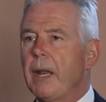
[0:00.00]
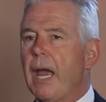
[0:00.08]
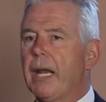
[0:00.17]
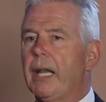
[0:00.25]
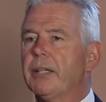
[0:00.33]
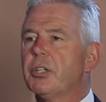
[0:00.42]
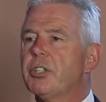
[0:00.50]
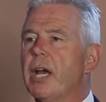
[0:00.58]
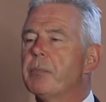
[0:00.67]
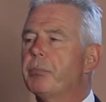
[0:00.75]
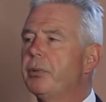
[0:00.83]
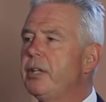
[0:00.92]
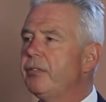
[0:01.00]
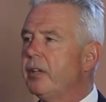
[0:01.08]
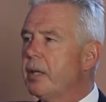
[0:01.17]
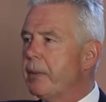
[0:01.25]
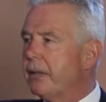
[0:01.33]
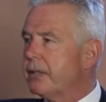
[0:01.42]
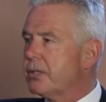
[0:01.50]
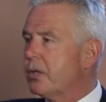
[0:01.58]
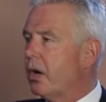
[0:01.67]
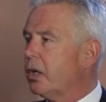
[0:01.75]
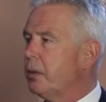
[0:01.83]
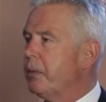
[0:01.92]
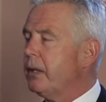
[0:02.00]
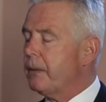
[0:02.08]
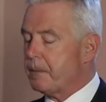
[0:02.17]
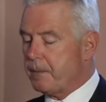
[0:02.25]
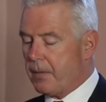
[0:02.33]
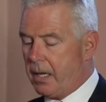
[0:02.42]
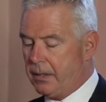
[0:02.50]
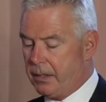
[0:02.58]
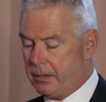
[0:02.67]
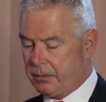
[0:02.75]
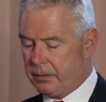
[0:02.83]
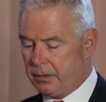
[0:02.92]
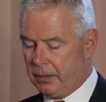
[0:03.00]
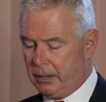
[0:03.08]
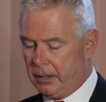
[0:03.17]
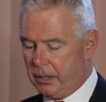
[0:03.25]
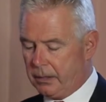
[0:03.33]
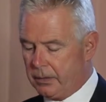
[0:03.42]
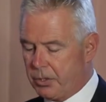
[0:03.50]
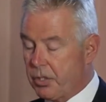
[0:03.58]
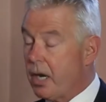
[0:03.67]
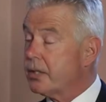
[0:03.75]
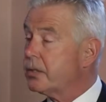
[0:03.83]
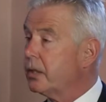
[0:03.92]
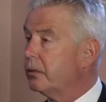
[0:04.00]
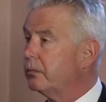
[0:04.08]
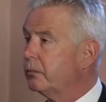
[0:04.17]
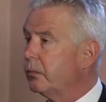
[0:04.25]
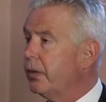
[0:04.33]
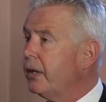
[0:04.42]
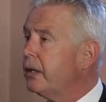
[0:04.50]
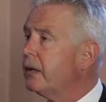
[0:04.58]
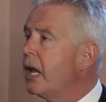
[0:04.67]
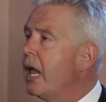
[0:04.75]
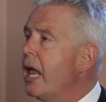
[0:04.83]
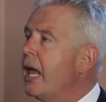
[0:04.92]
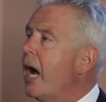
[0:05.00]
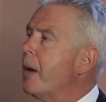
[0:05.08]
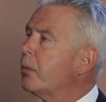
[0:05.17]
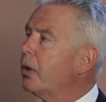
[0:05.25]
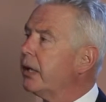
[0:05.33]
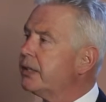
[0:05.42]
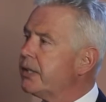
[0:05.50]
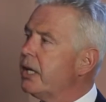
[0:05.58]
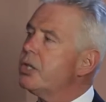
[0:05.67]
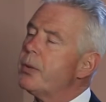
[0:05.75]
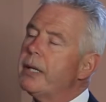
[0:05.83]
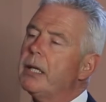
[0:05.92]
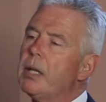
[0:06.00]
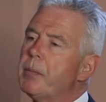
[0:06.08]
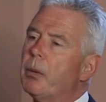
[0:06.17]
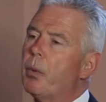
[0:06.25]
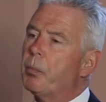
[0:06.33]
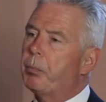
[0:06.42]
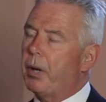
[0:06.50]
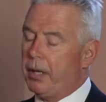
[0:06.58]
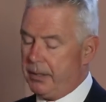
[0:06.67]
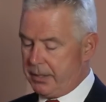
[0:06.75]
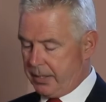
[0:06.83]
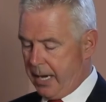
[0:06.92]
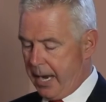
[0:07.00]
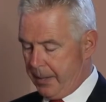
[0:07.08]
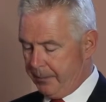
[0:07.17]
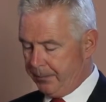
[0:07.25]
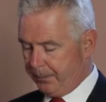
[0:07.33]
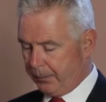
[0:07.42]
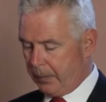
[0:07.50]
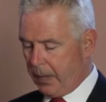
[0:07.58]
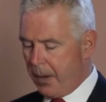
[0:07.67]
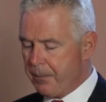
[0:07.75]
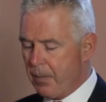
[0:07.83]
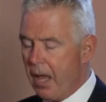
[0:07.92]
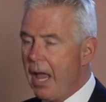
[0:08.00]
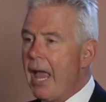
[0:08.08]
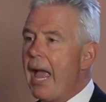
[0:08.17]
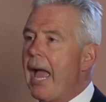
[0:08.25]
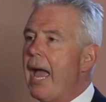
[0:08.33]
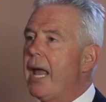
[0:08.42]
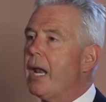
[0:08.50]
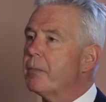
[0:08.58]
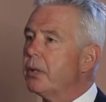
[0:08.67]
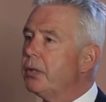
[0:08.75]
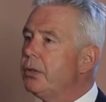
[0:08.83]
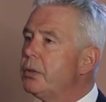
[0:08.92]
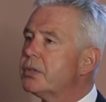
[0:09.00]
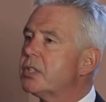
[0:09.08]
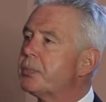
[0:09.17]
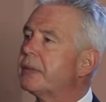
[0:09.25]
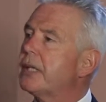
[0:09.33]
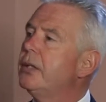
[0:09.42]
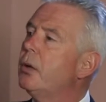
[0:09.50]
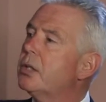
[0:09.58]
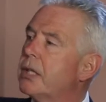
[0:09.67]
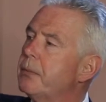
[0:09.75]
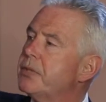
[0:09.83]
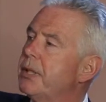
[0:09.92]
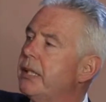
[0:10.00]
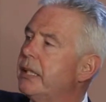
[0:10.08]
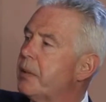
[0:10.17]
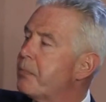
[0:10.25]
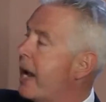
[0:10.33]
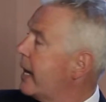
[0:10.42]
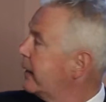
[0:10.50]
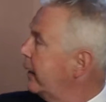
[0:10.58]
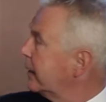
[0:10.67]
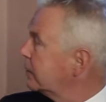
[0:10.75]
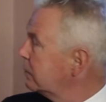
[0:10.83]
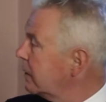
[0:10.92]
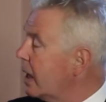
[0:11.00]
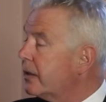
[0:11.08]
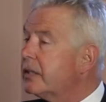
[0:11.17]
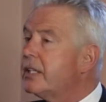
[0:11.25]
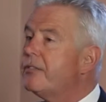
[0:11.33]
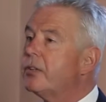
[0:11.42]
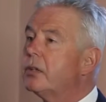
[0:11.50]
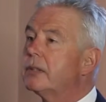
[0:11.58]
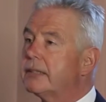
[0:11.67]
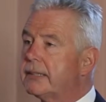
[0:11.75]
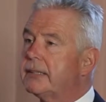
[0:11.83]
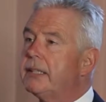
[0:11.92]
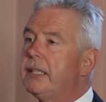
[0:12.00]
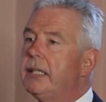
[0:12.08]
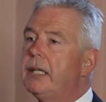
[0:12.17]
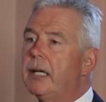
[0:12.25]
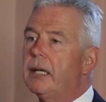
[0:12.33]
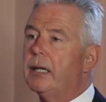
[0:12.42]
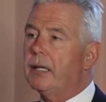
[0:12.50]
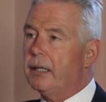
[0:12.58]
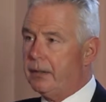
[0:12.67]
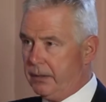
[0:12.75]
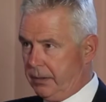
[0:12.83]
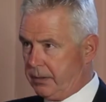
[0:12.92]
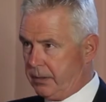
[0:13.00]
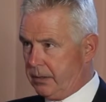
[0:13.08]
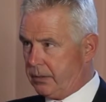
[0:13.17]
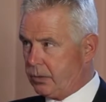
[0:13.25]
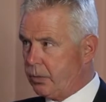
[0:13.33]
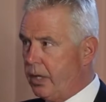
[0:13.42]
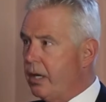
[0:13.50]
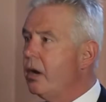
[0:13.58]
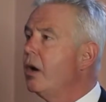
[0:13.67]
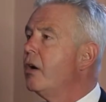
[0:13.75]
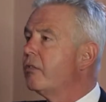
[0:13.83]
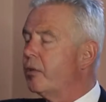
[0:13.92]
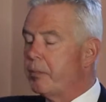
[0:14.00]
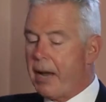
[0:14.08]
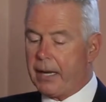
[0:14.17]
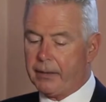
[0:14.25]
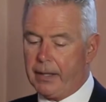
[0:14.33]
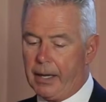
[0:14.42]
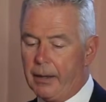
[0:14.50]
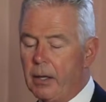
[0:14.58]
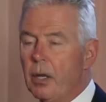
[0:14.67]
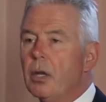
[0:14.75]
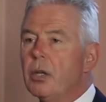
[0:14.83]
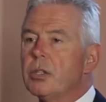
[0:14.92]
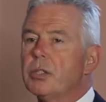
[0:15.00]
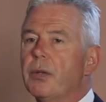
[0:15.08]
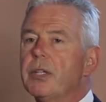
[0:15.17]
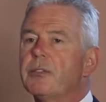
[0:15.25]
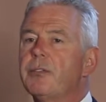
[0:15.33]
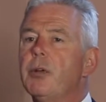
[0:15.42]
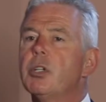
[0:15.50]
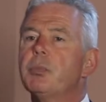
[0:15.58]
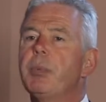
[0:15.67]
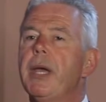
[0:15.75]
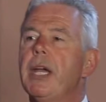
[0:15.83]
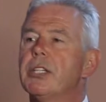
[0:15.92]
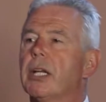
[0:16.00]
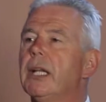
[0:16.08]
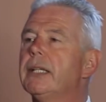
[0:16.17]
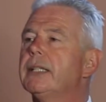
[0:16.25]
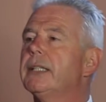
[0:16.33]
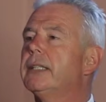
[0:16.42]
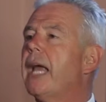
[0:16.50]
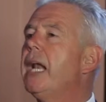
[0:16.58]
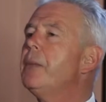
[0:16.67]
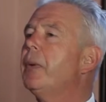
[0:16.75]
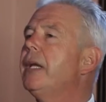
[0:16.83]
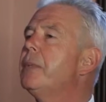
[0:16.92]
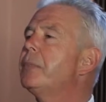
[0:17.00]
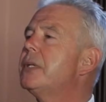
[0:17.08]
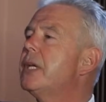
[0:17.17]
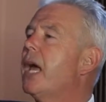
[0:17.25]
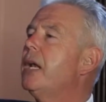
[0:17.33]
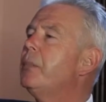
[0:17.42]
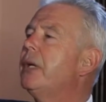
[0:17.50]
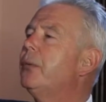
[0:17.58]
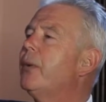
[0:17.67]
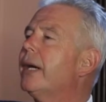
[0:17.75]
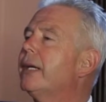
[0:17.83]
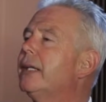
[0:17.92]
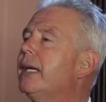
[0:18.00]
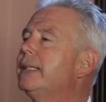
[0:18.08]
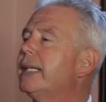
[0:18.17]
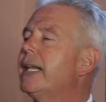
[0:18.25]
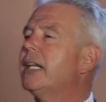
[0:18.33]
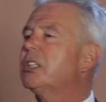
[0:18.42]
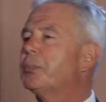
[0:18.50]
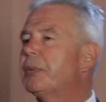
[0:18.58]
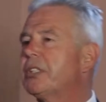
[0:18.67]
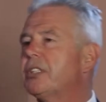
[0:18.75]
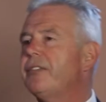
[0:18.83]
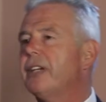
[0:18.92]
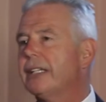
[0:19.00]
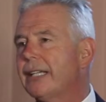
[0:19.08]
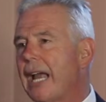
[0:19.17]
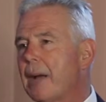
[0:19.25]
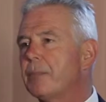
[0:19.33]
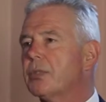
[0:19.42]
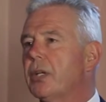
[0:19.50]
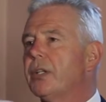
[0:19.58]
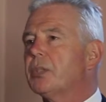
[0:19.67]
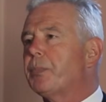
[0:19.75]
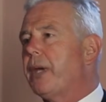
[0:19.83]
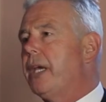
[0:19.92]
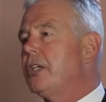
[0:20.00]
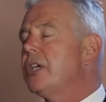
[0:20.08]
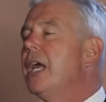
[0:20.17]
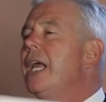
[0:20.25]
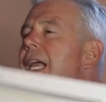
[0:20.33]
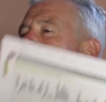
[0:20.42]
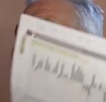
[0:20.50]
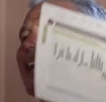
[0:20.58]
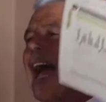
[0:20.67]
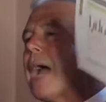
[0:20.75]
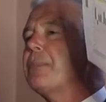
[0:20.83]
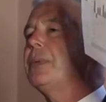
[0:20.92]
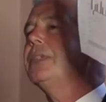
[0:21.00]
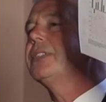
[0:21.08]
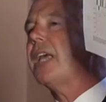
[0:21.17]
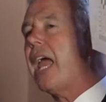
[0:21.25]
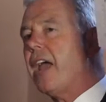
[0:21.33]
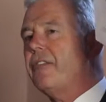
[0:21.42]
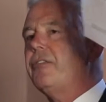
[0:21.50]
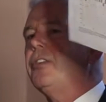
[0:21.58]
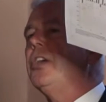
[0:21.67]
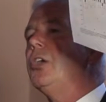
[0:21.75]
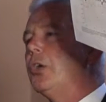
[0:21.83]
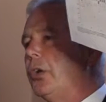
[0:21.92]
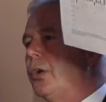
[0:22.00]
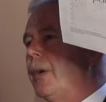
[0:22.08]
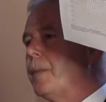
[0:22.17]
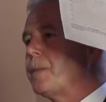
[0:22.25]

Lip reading: I'd like to chat briefly about this document and the charts that are with it. I'm going to accentuate a little bit of what Brian said, okay? And I'm going to use this because I noticed I was sitting at the back there, and it's rather difficult to see this screen from back there. So this first page, I'd like to see, does anybody recognize anything specific that happens on this page? It happens every year.